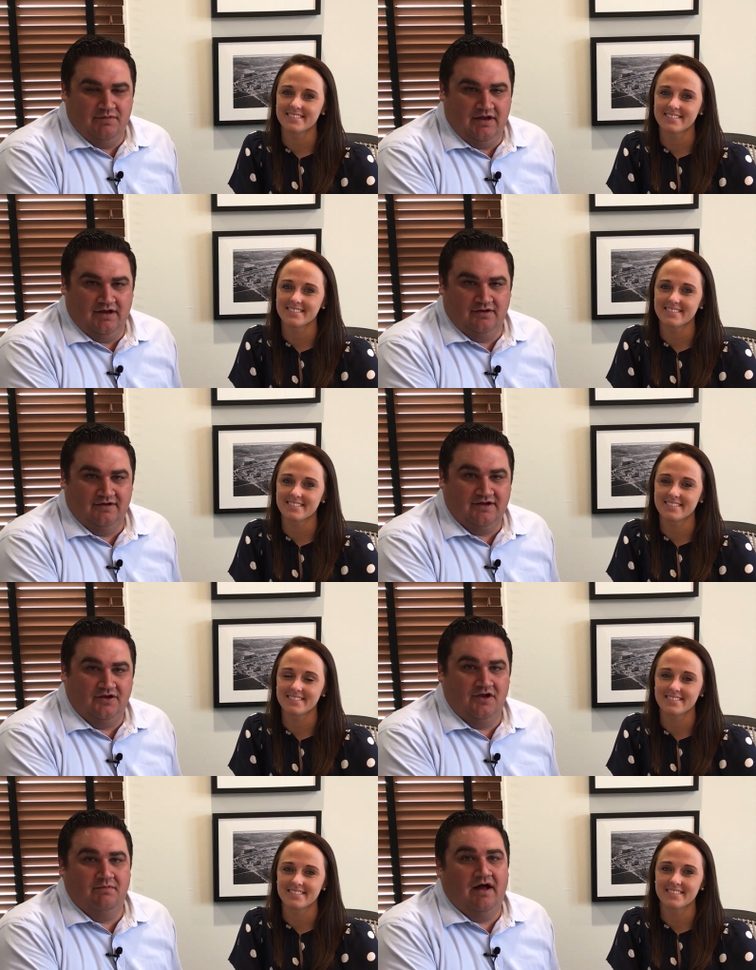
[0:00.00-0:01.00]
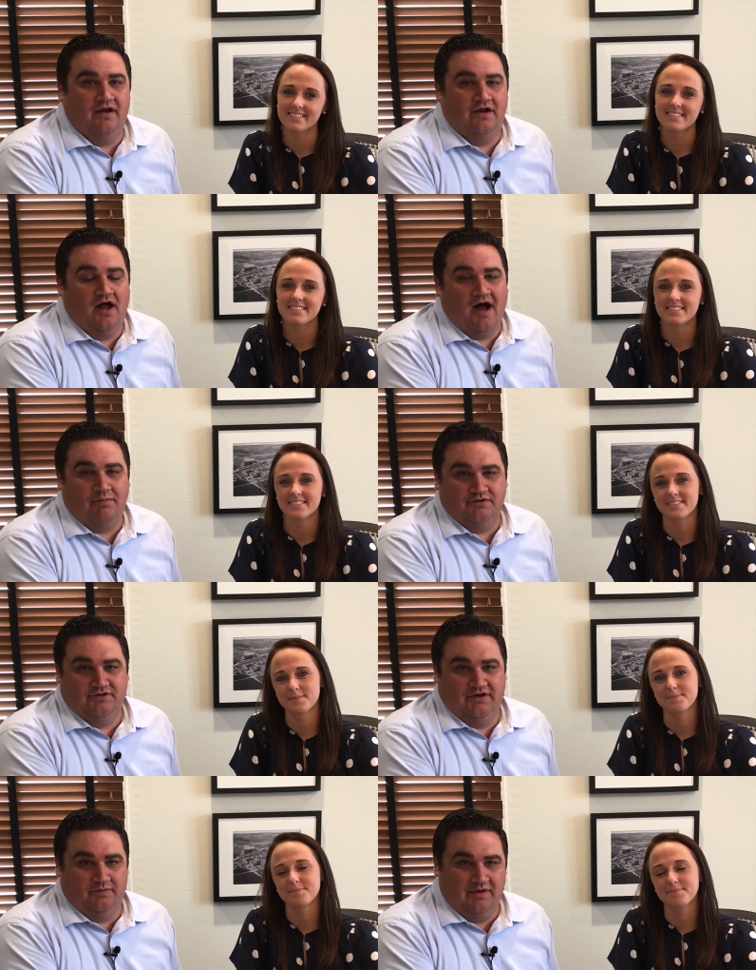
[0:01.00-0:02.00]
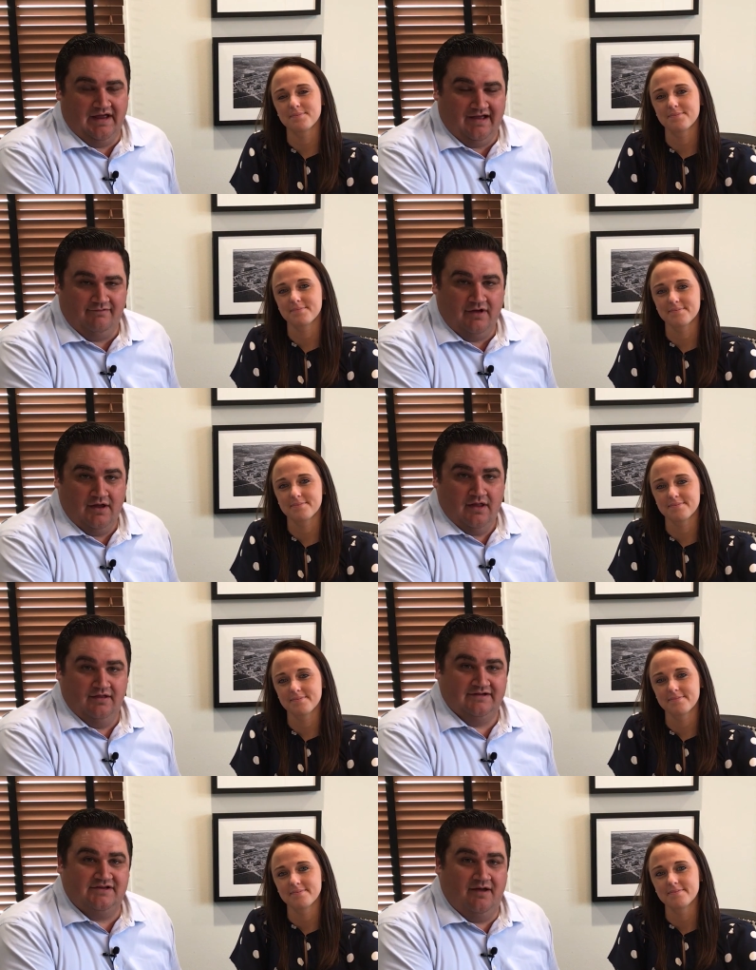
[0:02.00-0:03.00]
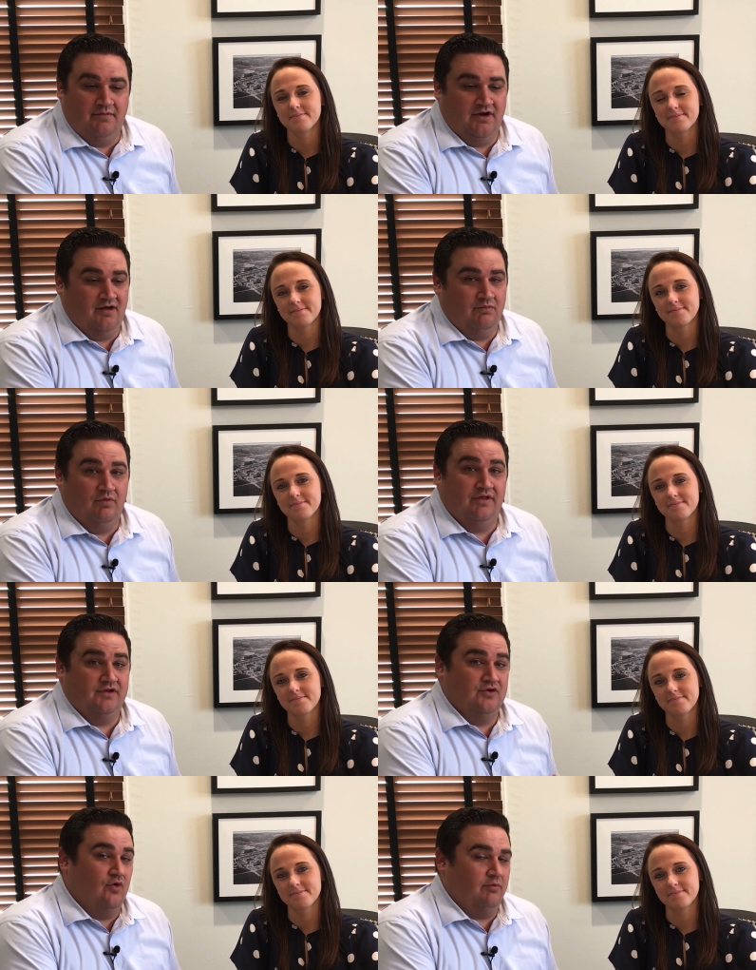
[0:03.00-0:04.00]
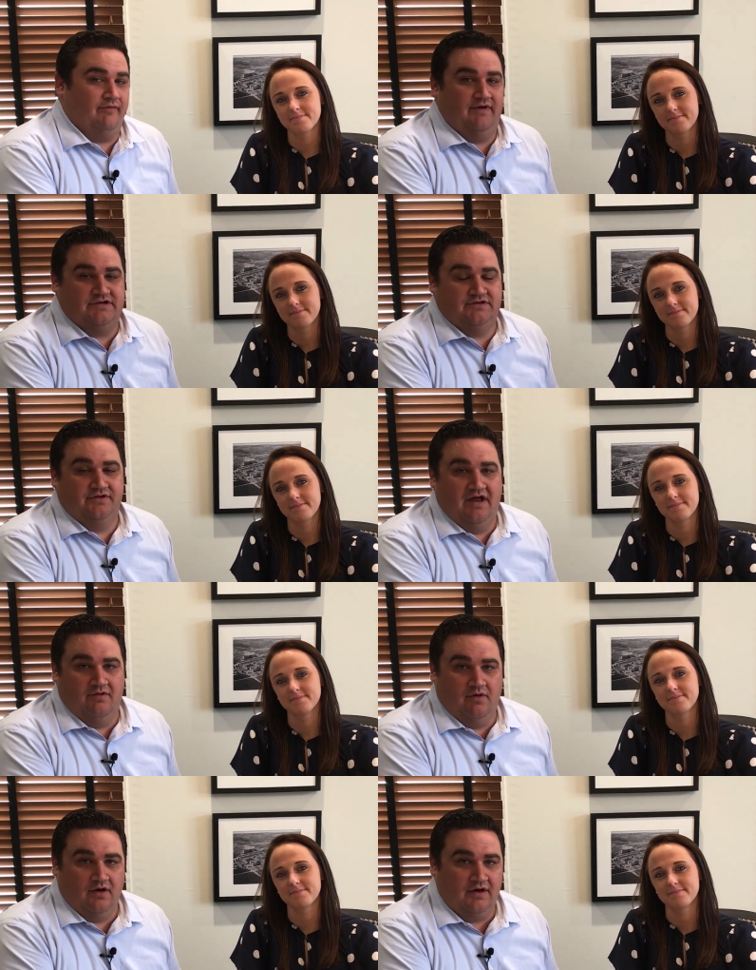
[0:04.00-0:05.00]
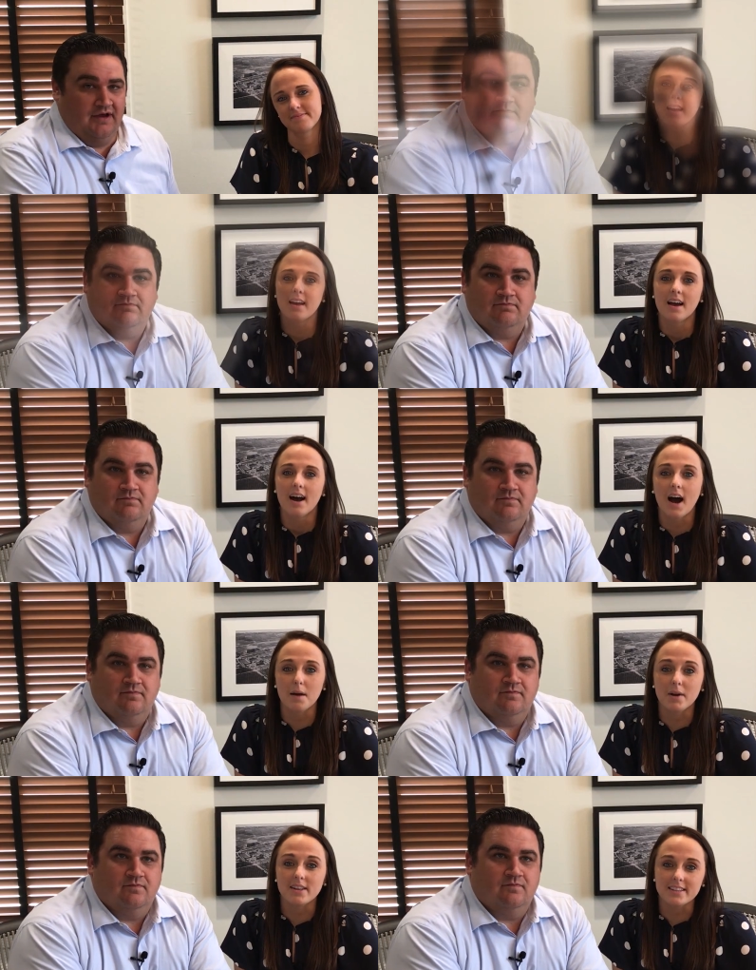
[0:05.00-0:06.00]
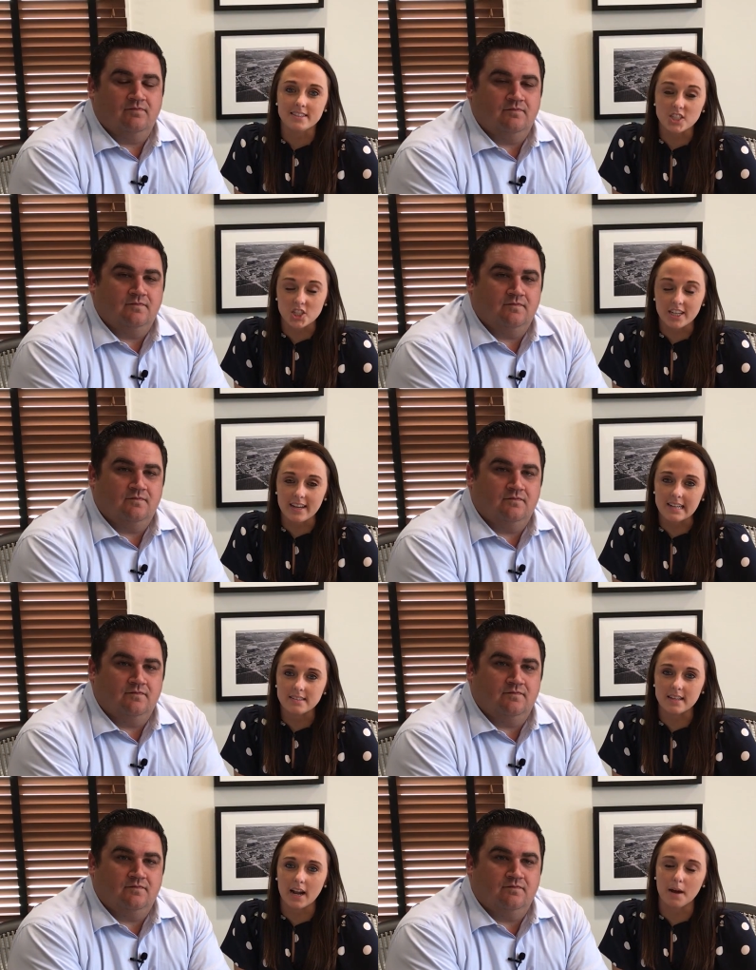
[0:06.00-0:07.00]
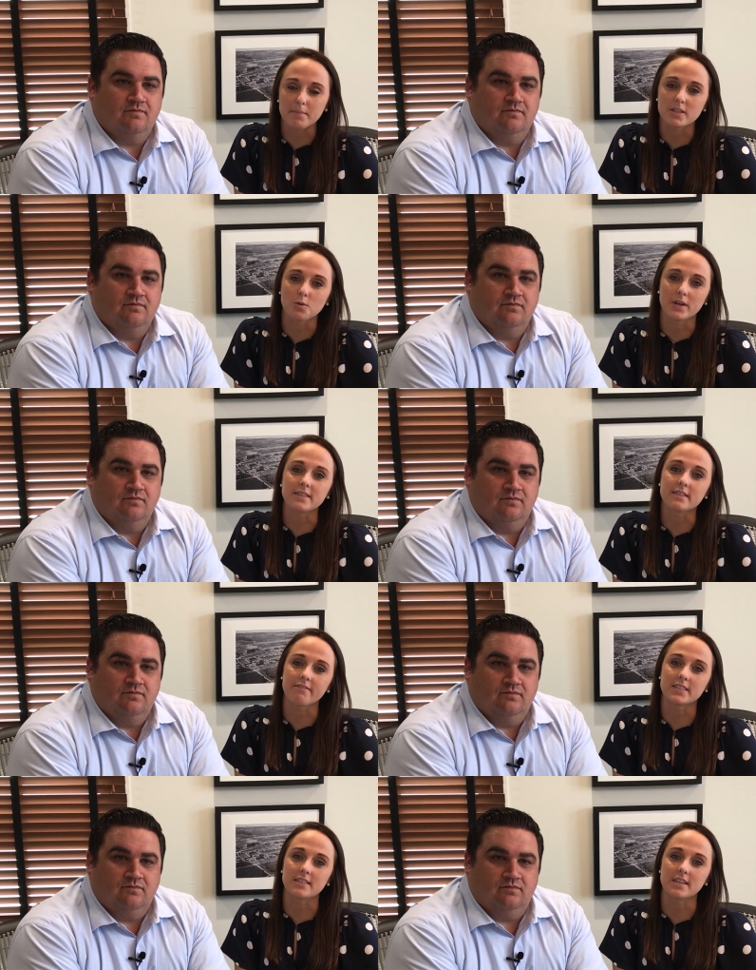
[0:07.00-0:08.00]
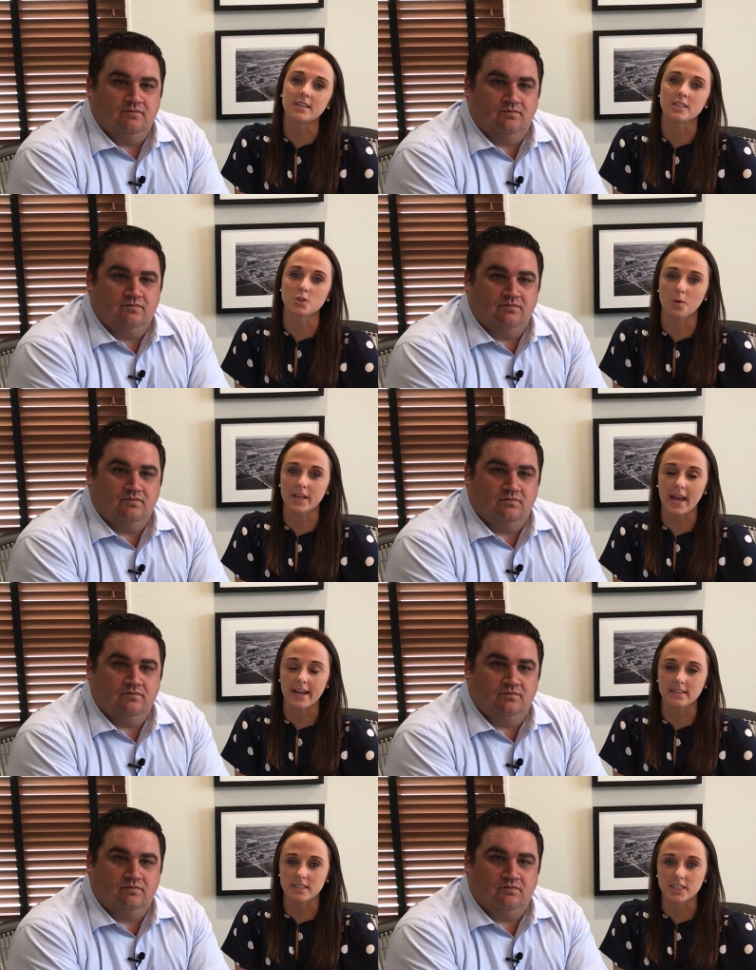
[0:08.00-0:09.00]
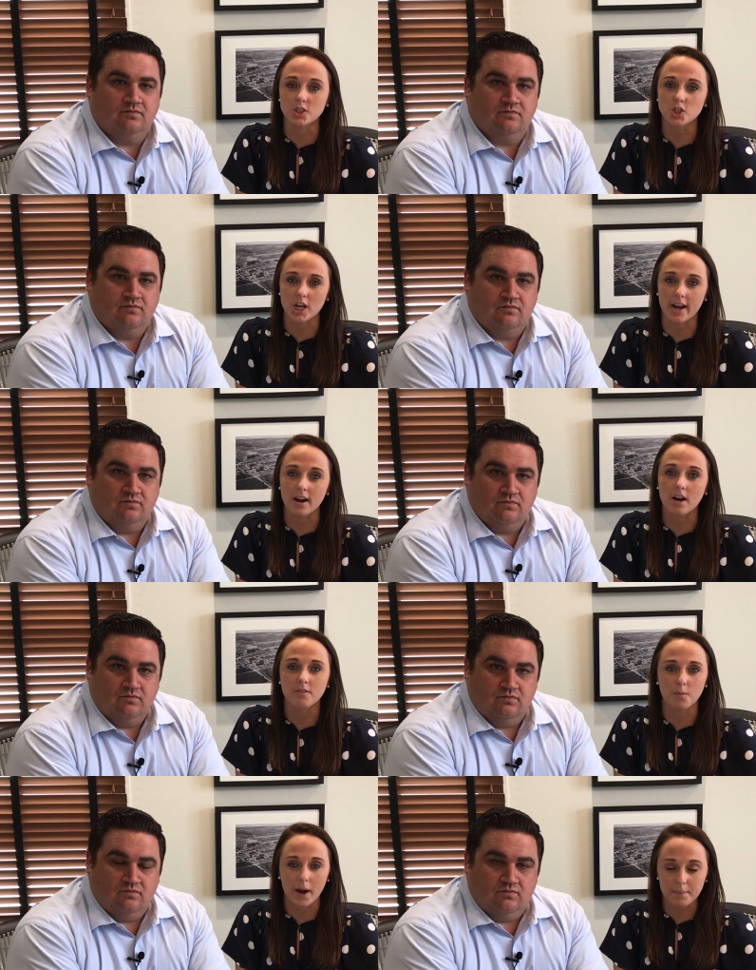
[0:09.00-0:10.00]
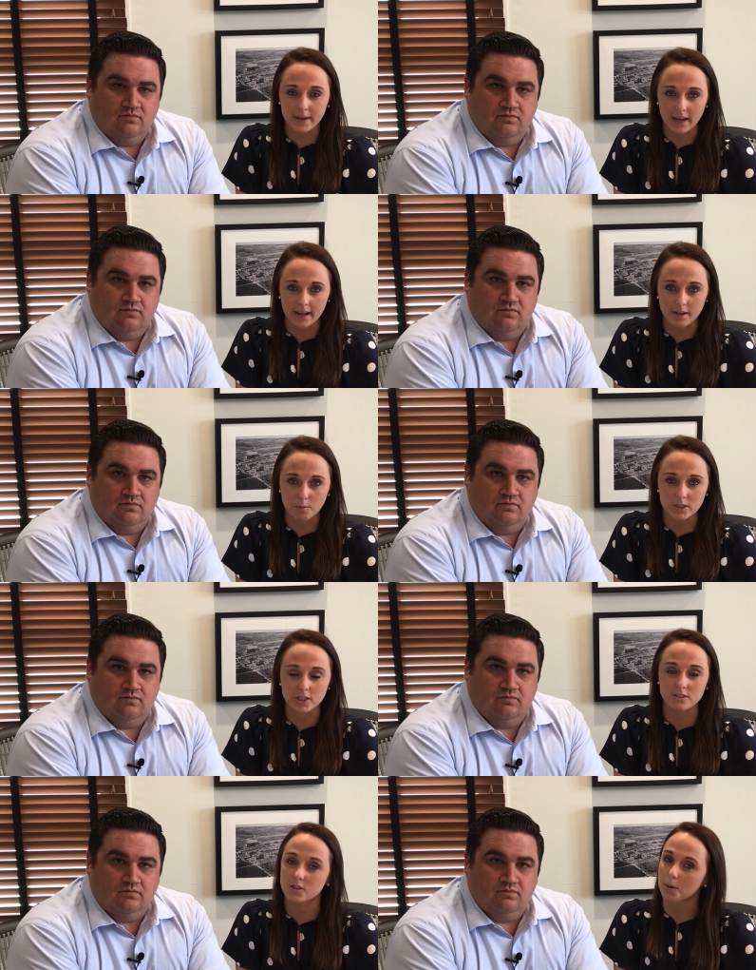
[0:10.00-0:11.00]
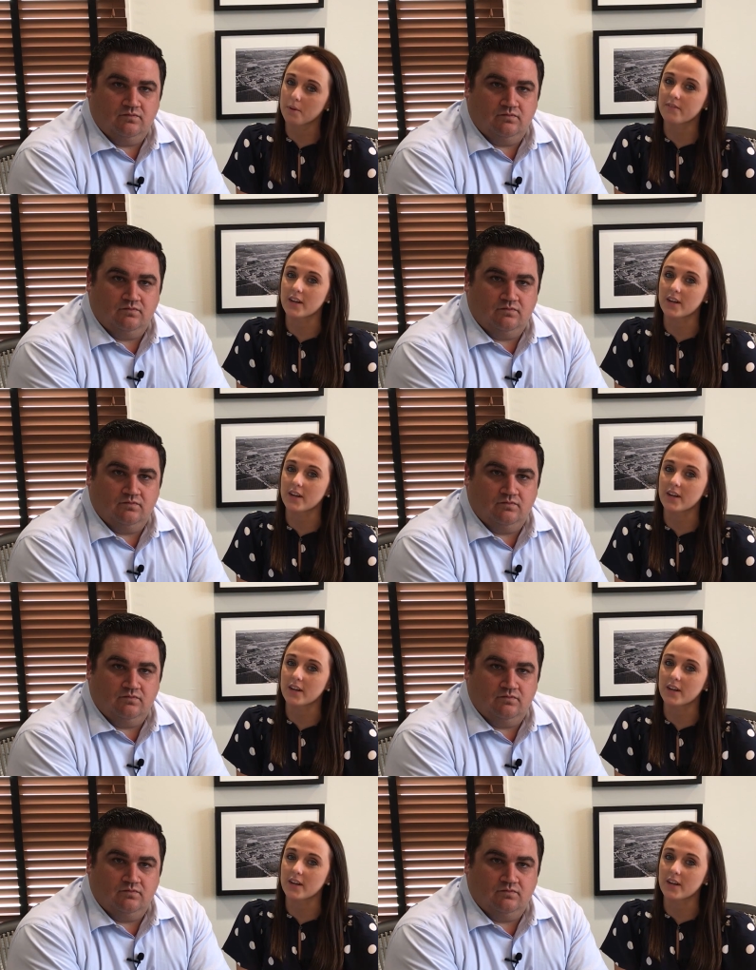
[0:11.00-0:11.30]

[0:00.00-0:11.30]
Speaker 1: to be here to tell you about an opportunity we have that's coming up with your professional network.
Speaker 2: I'm Alyssa Jenkins, and I'm the 2017 and 2018 chair of YPN, which is your